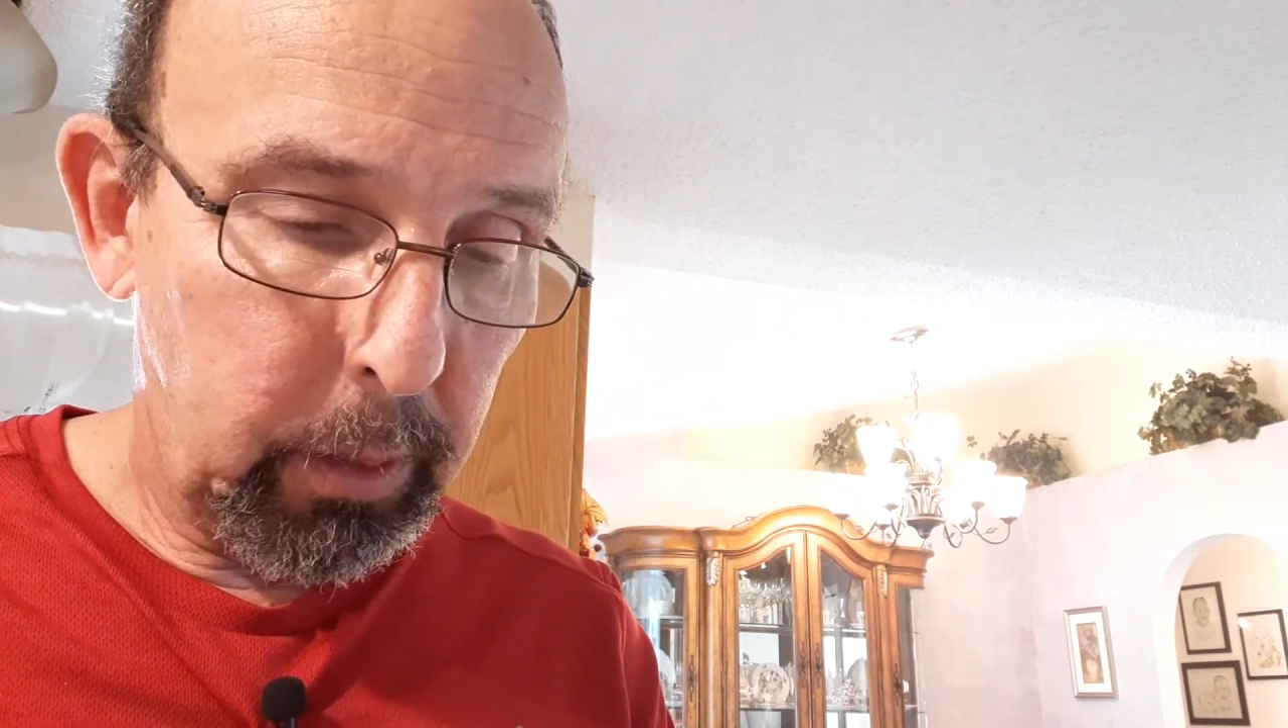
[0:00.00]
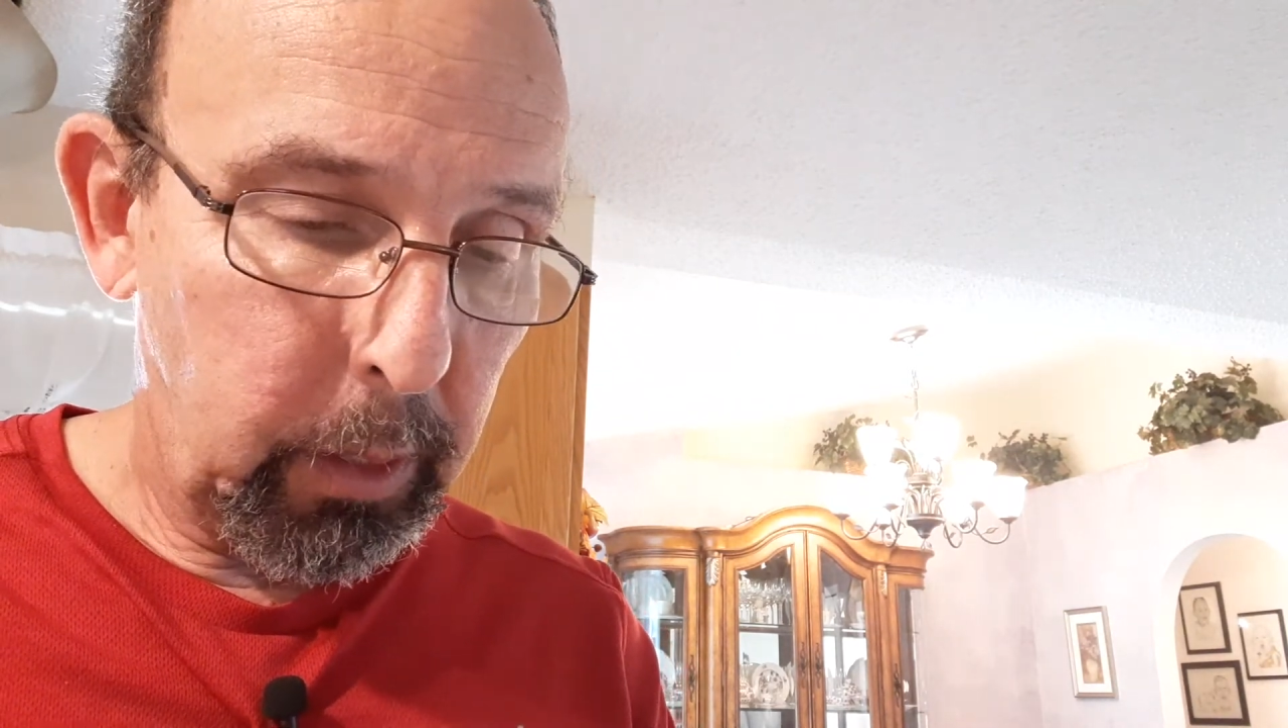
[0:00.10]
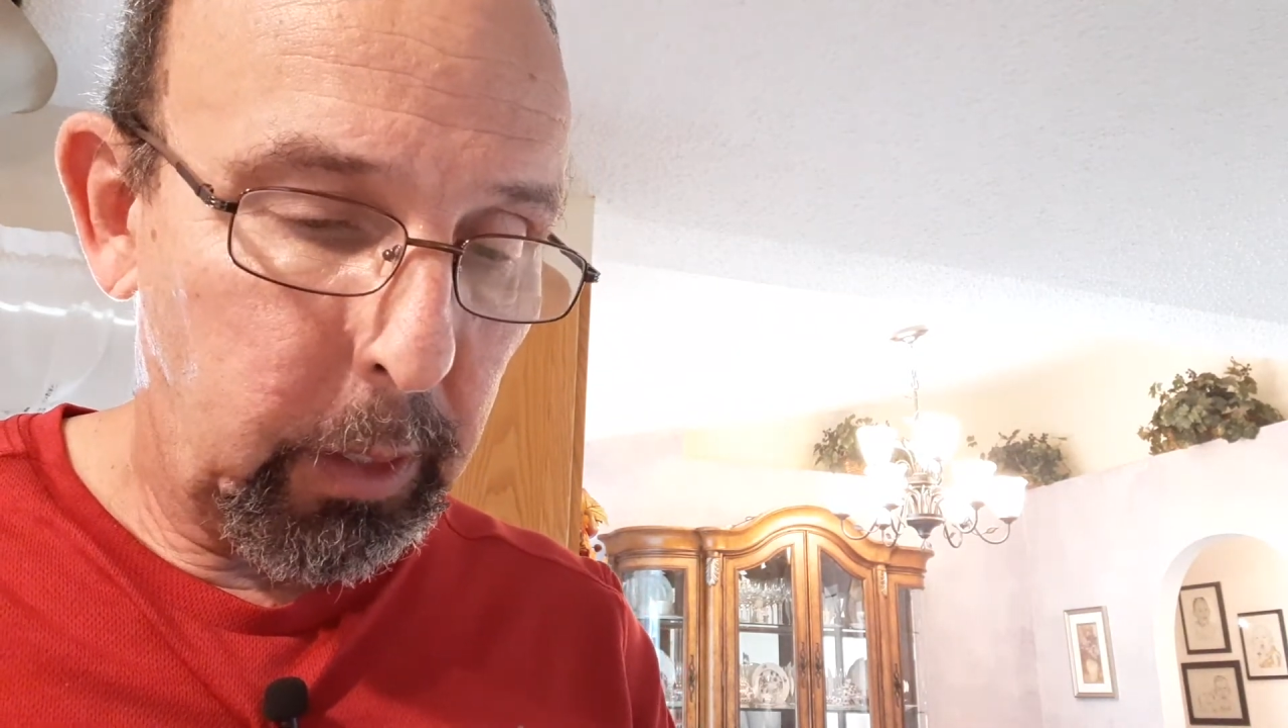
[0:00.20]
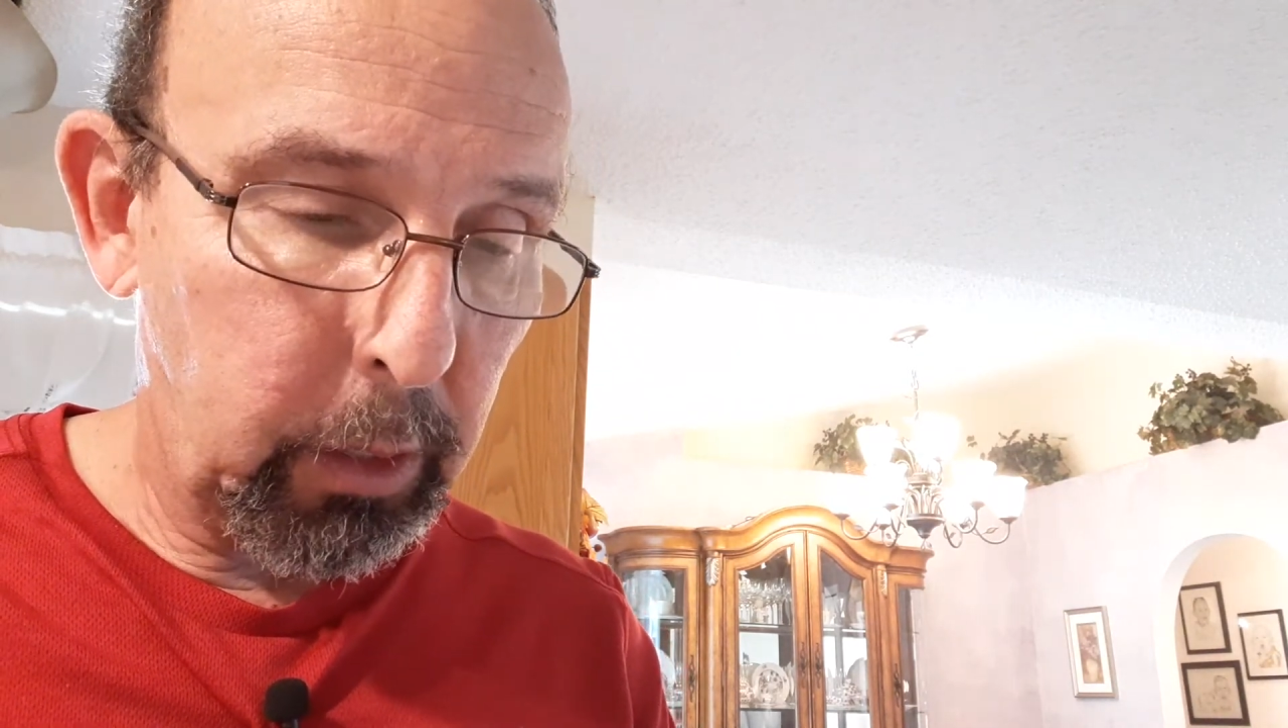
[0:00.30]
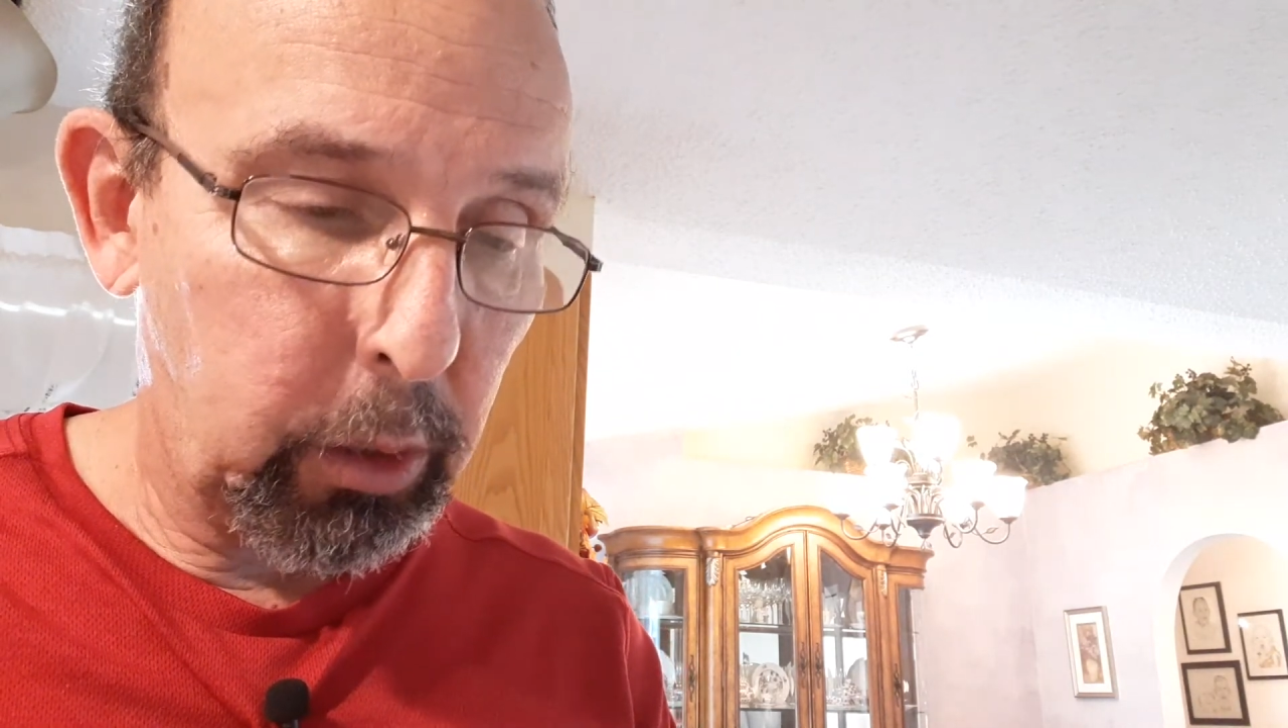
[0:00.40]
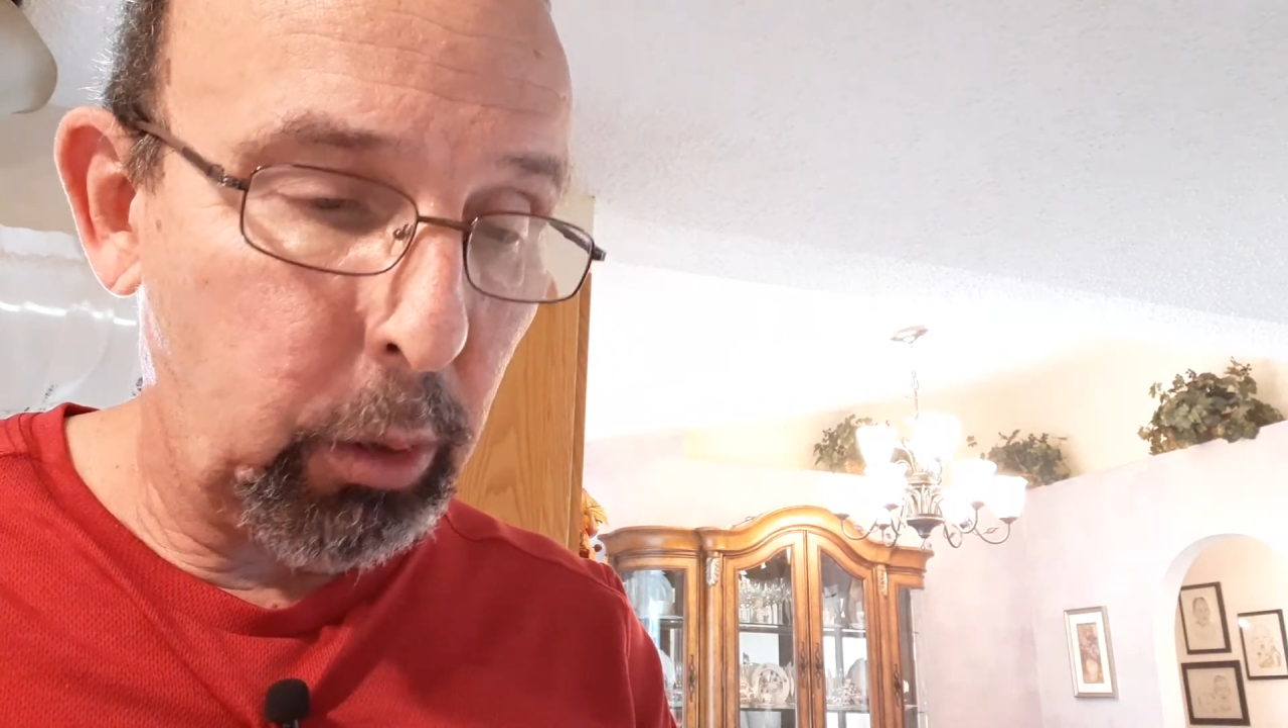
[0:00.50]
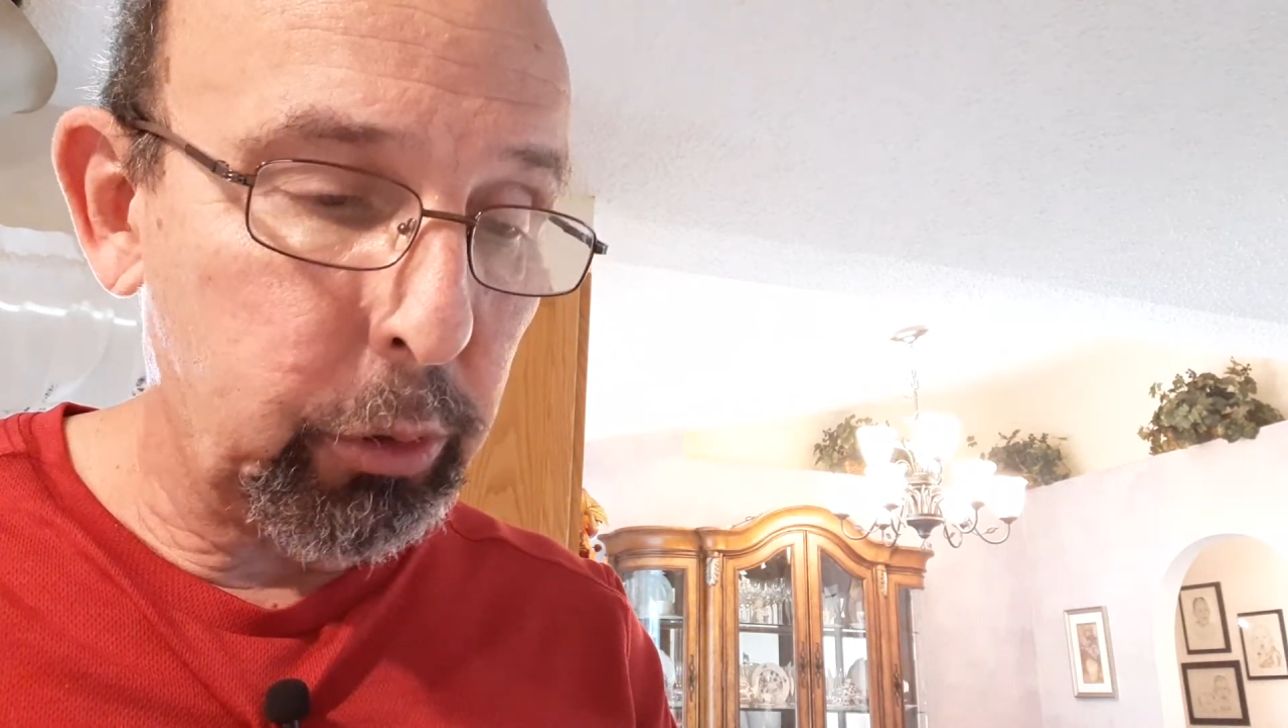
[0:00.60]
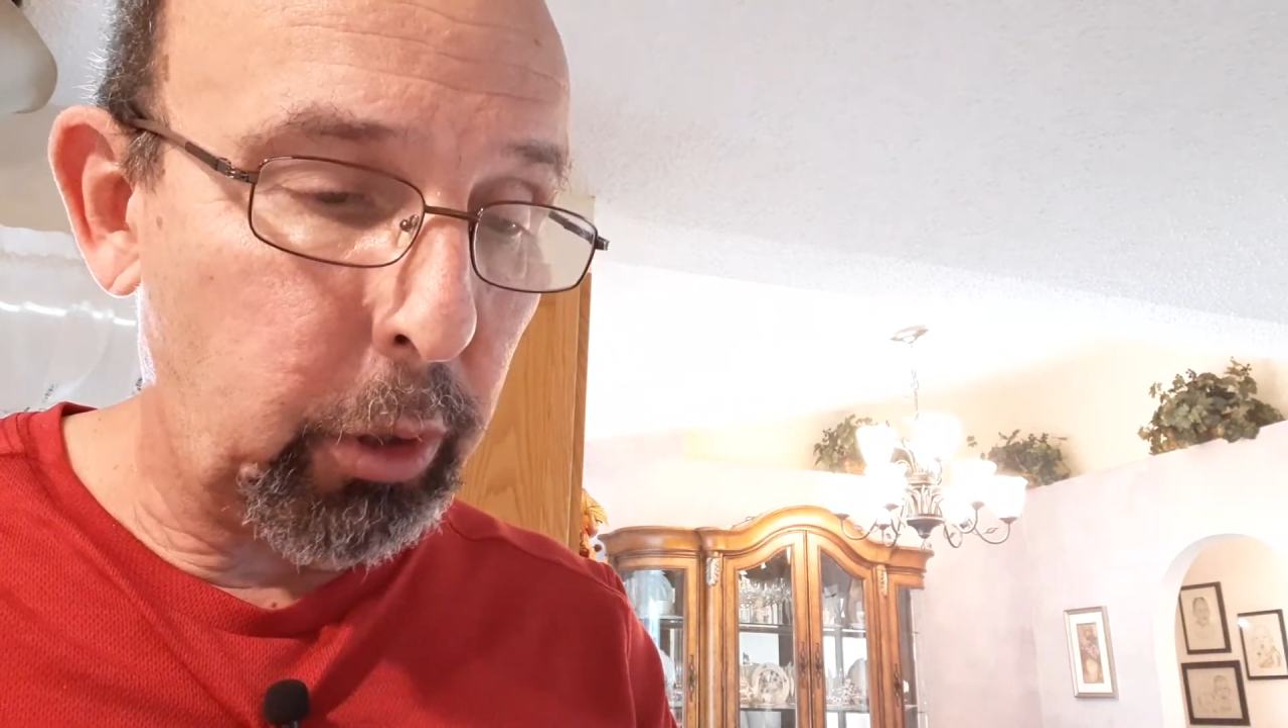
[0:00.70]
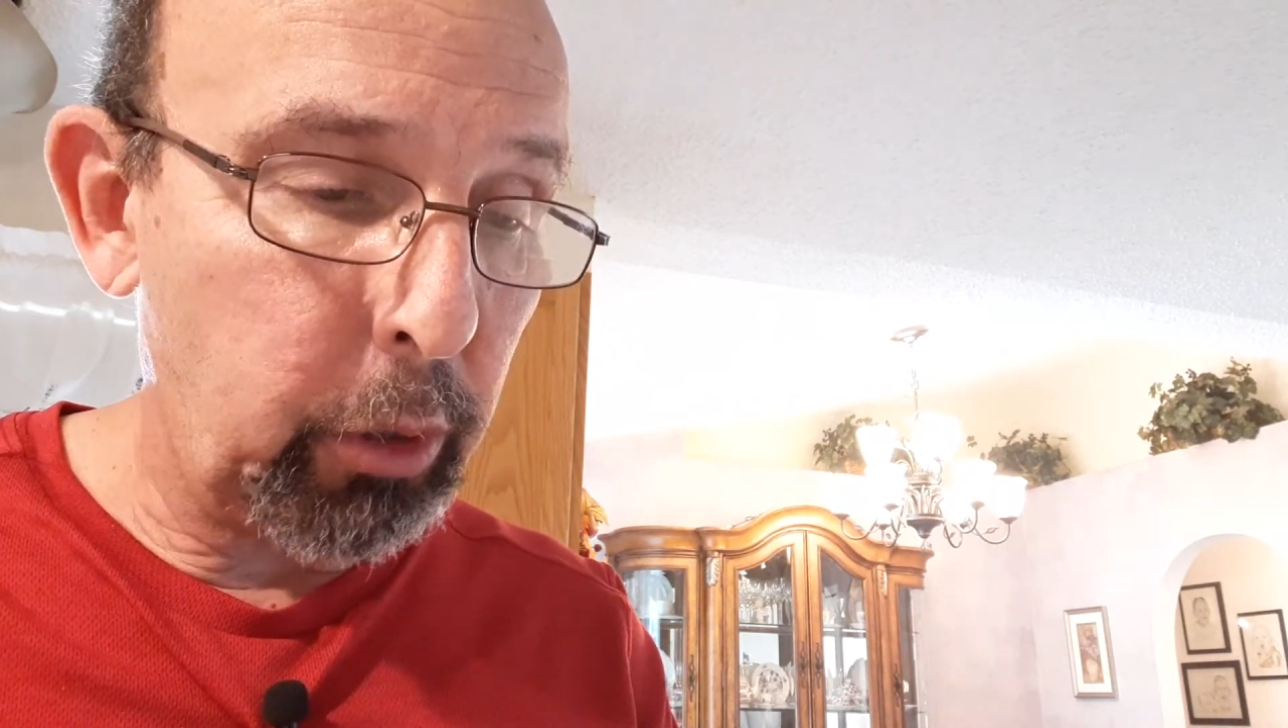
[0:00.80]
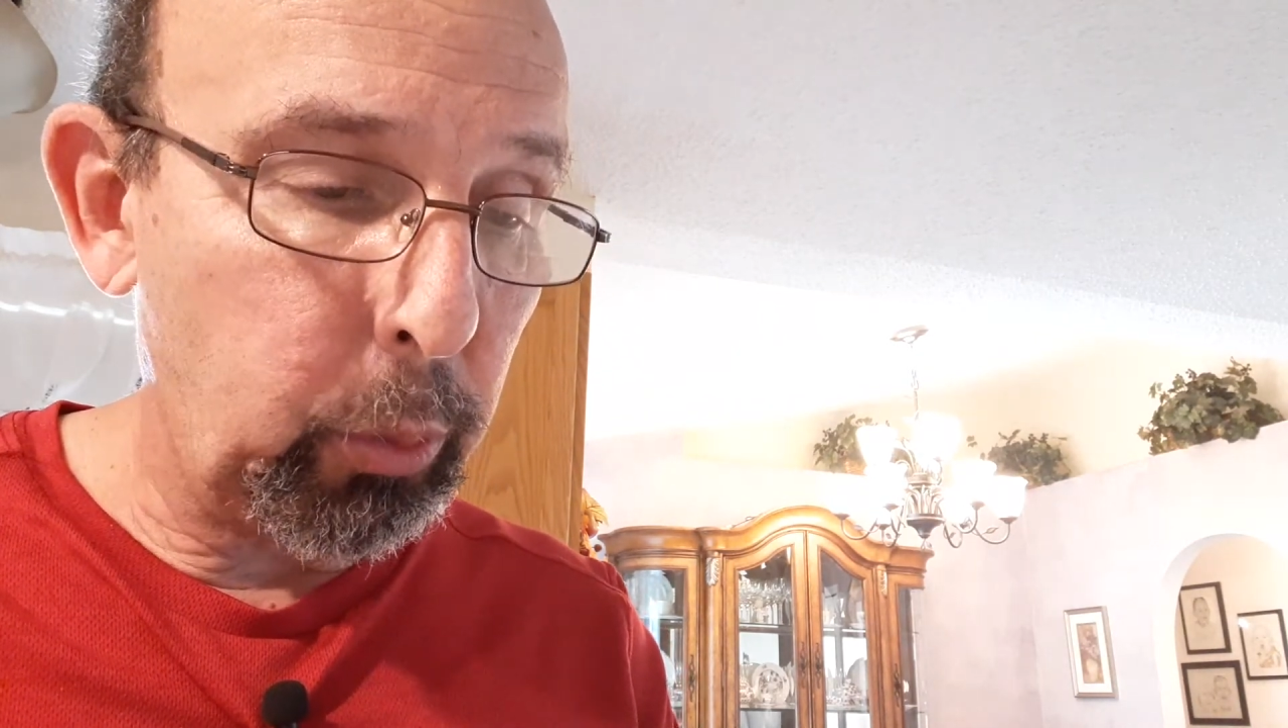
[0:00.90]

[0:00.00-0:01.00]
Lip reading: and it goes all